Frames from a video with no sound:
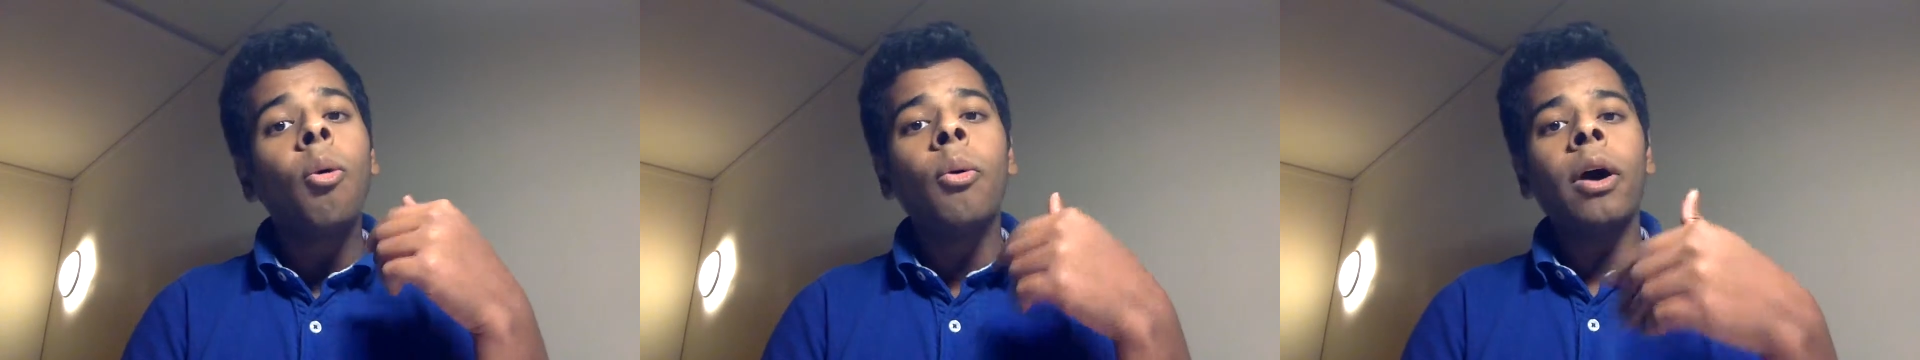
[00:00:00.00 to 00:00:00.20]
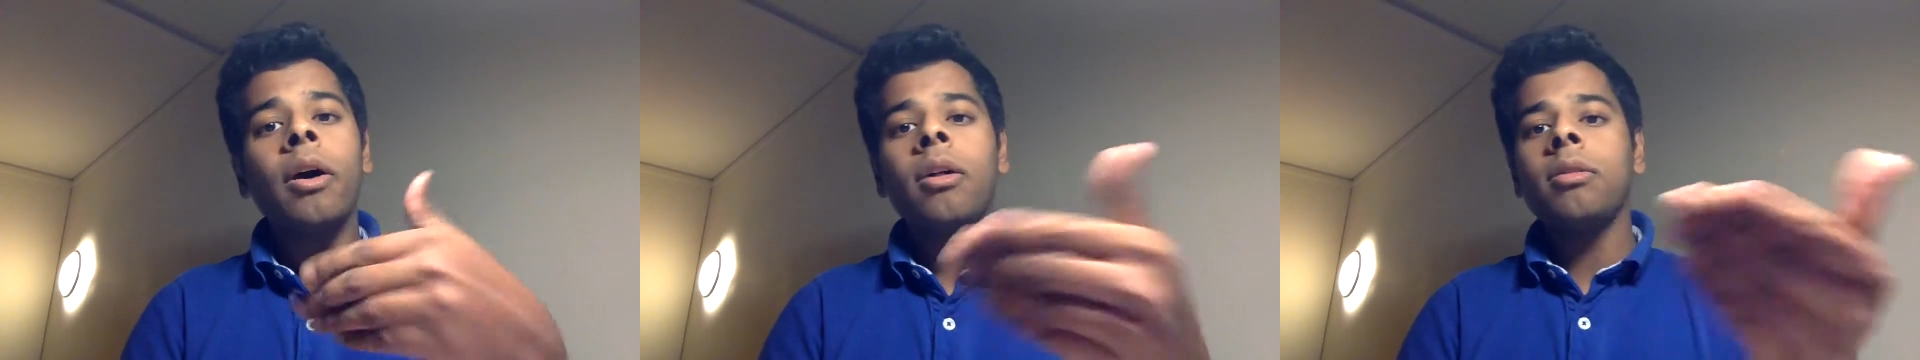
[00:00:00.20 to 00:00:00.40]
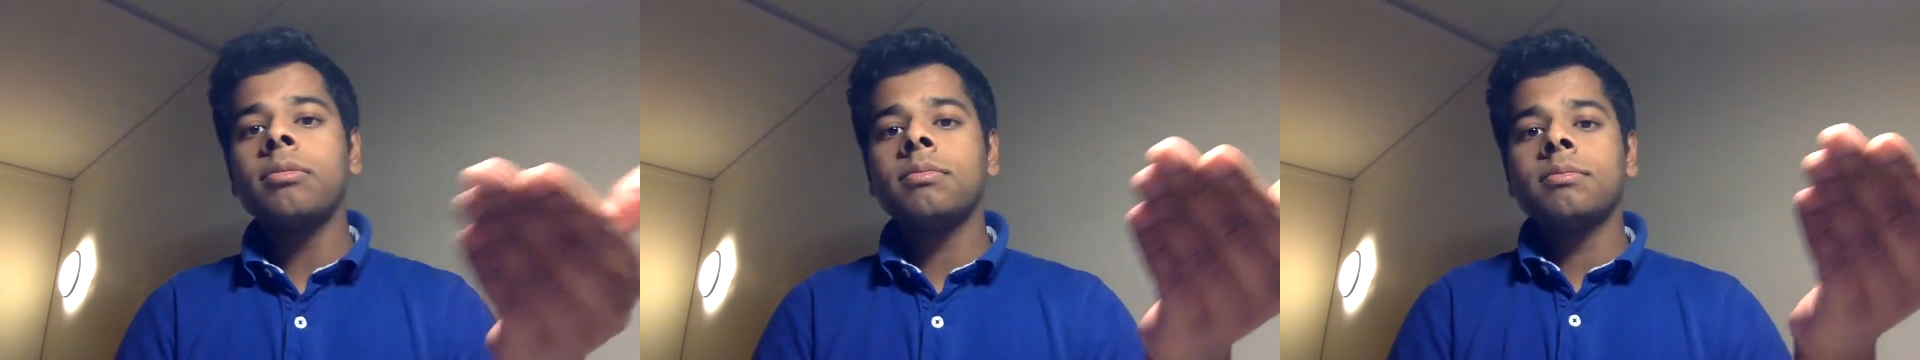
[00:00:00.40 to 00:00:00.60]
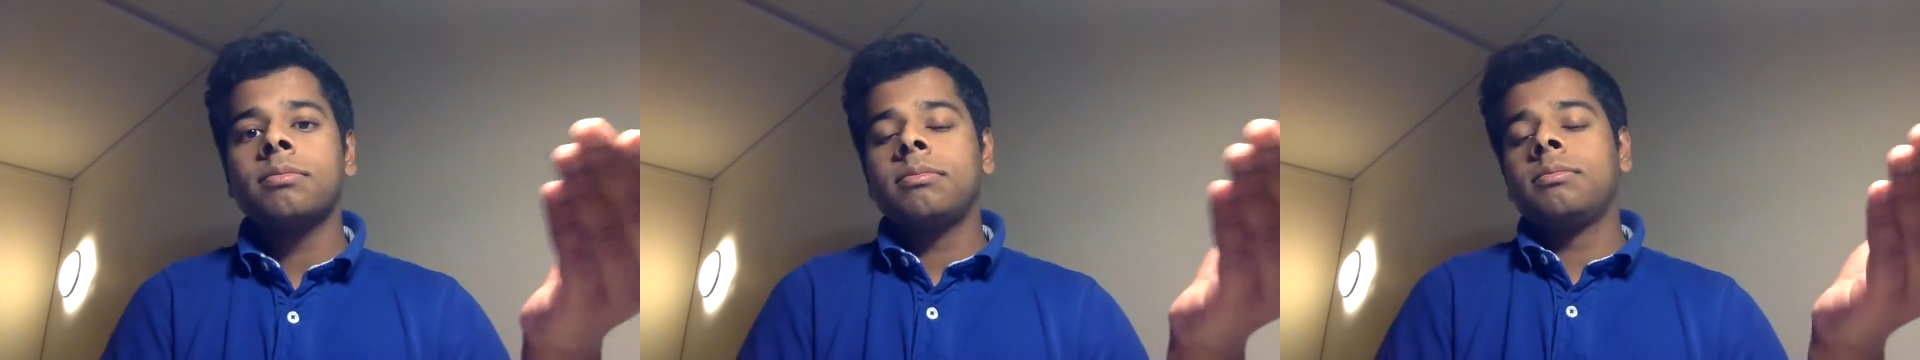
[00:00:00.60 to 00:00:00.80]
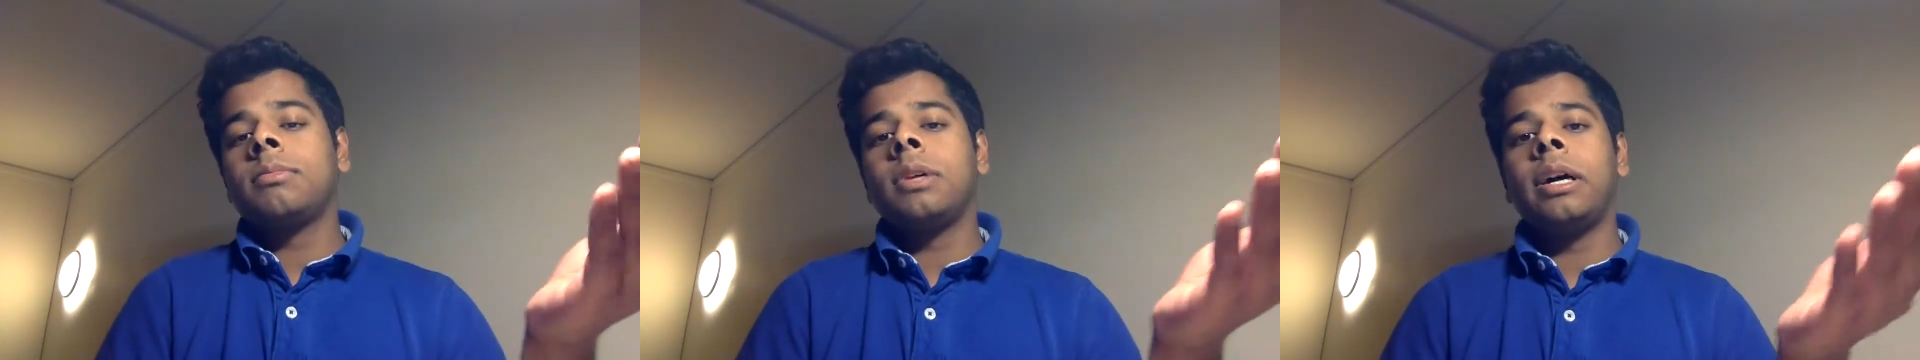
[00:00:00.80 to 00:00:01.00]
well,
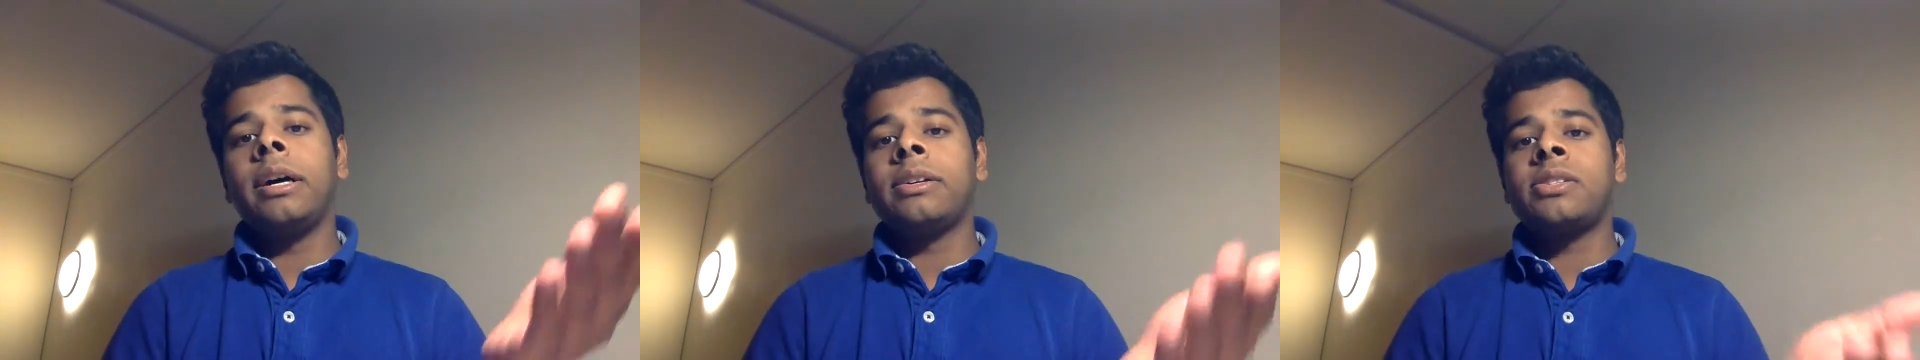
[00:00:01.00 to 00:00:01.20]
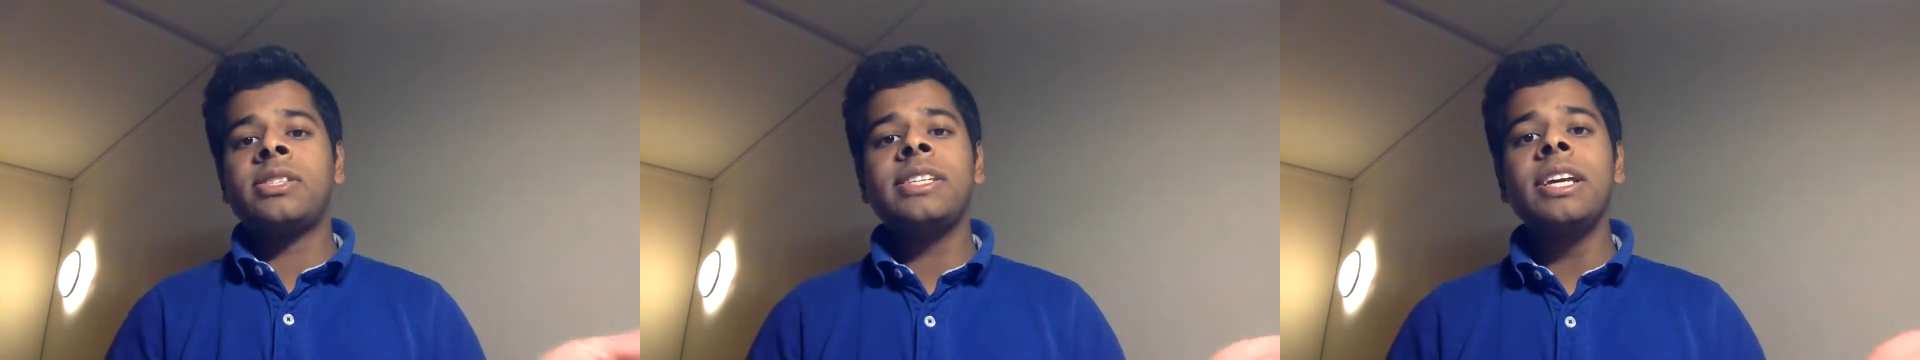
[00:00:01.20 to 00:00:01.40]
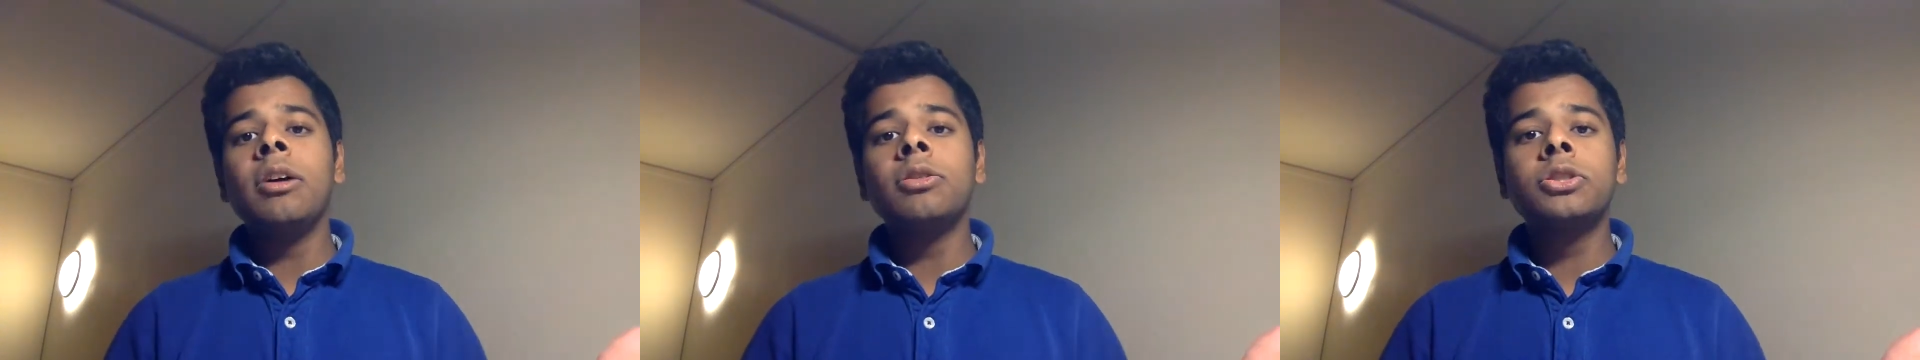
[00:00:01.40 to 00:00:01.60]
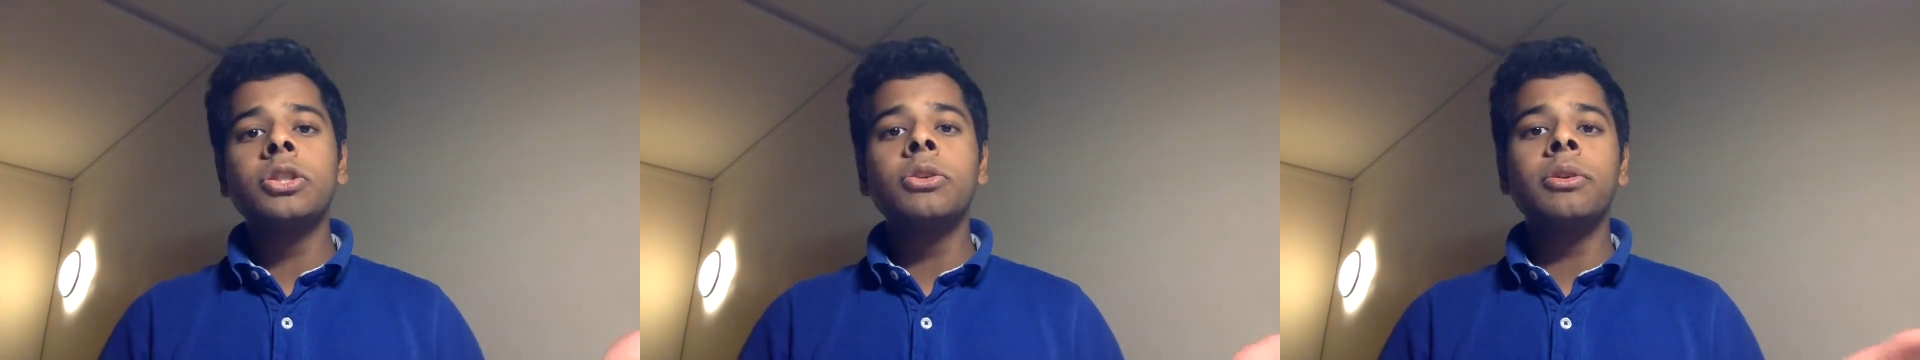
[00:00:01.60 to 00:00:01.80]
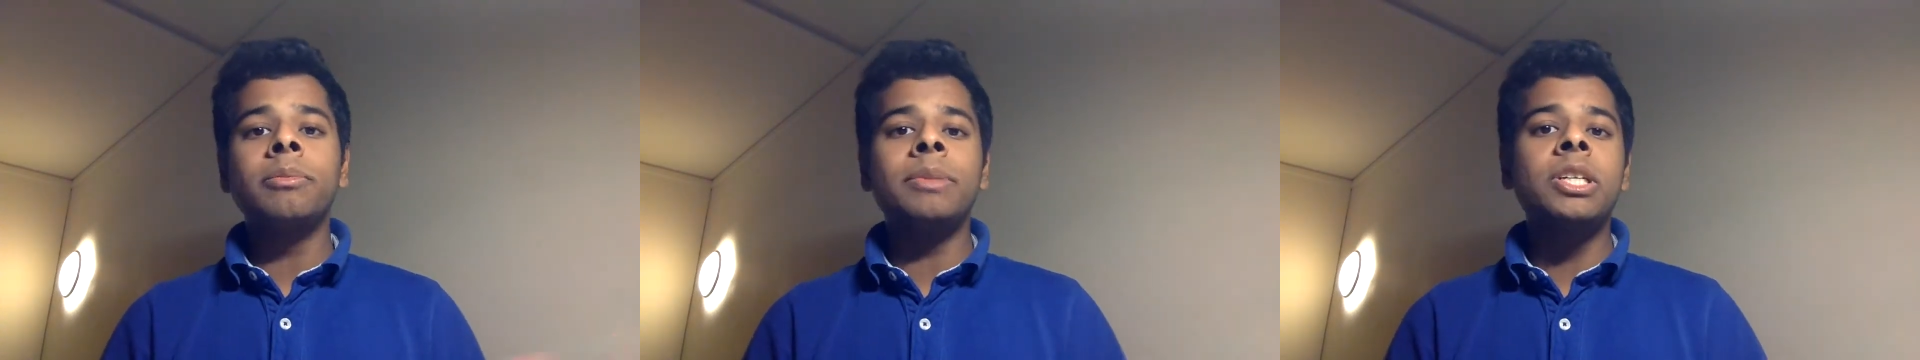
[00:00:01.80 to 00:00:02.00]

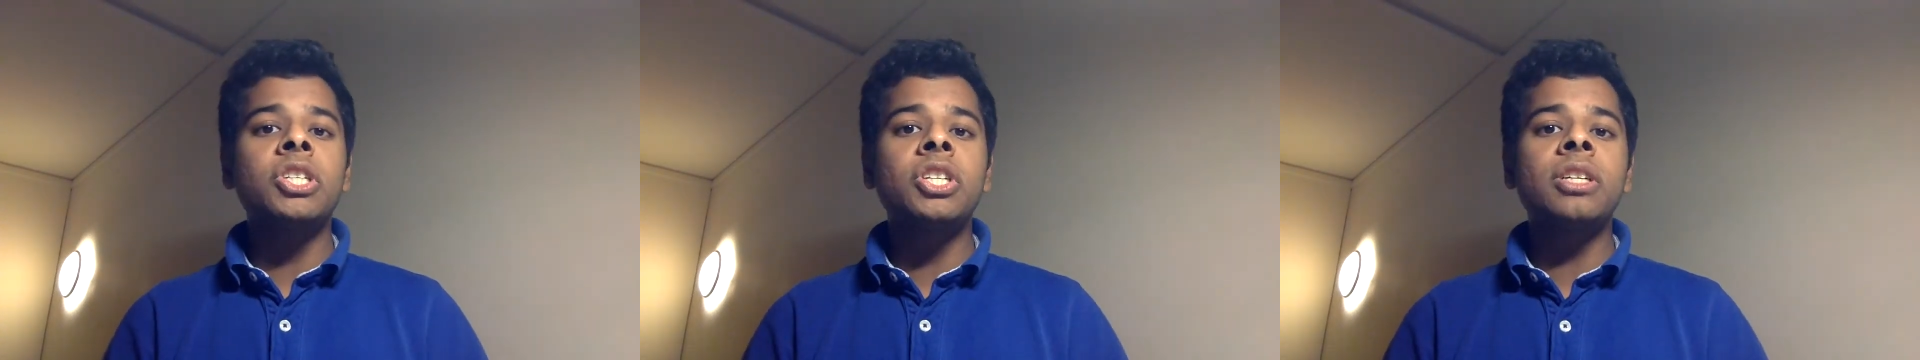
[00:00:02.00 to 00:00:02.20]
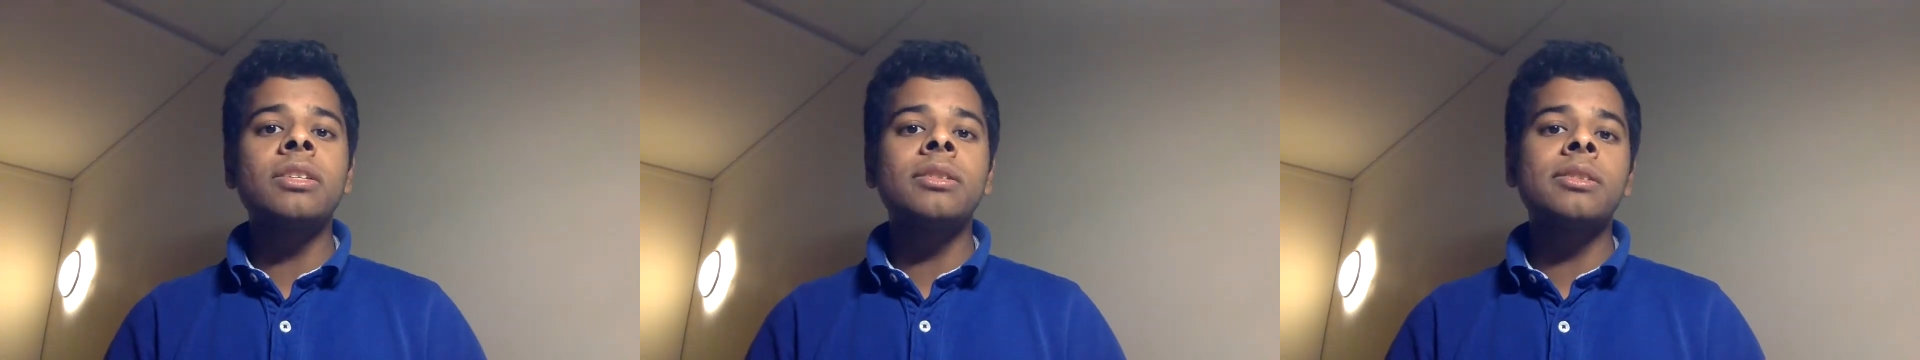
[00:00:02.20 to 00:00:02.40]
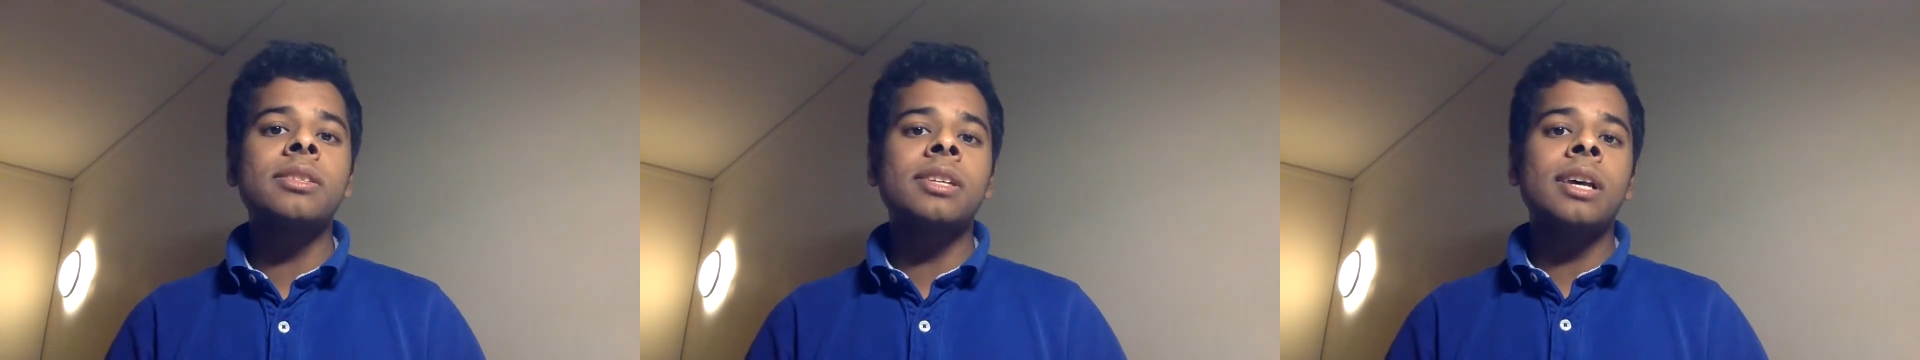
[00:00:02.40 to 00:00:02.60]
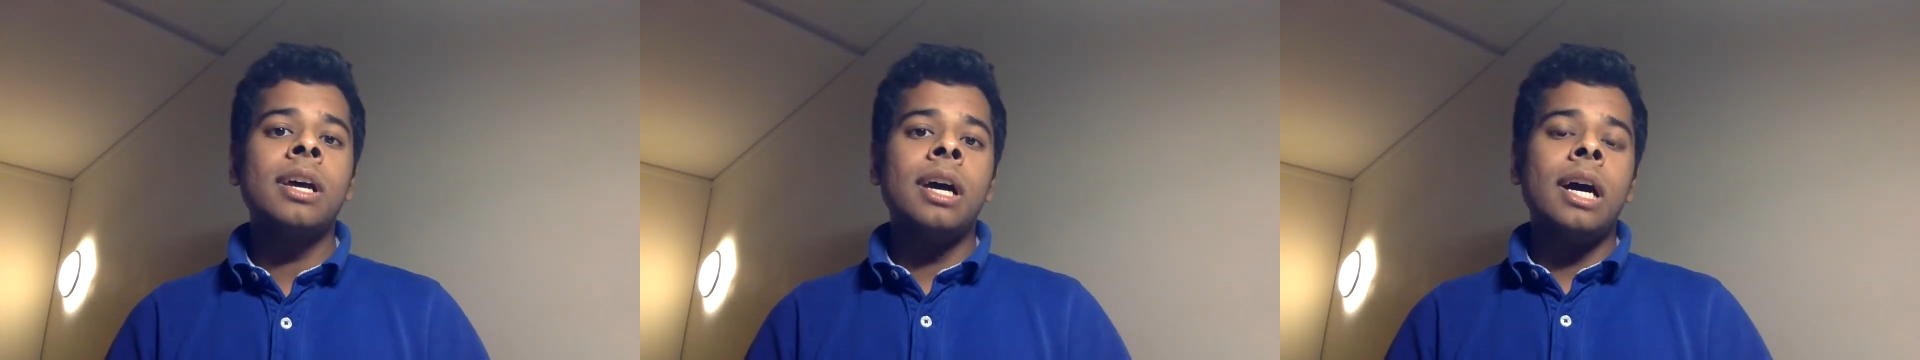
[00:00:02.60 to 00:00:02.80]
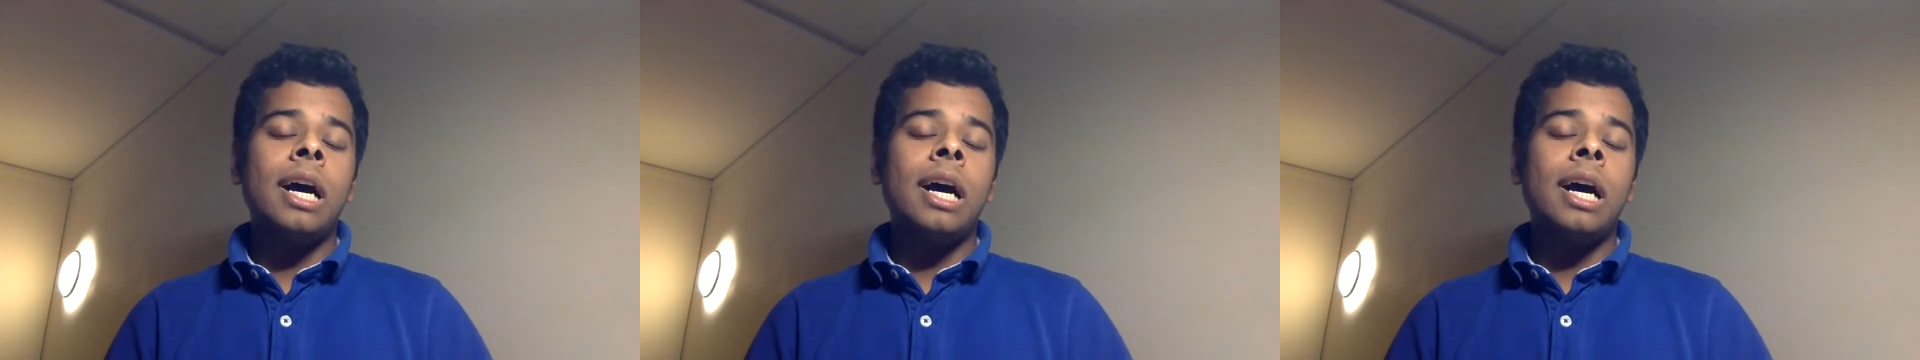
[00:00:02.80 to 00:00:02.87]
CO2 emissions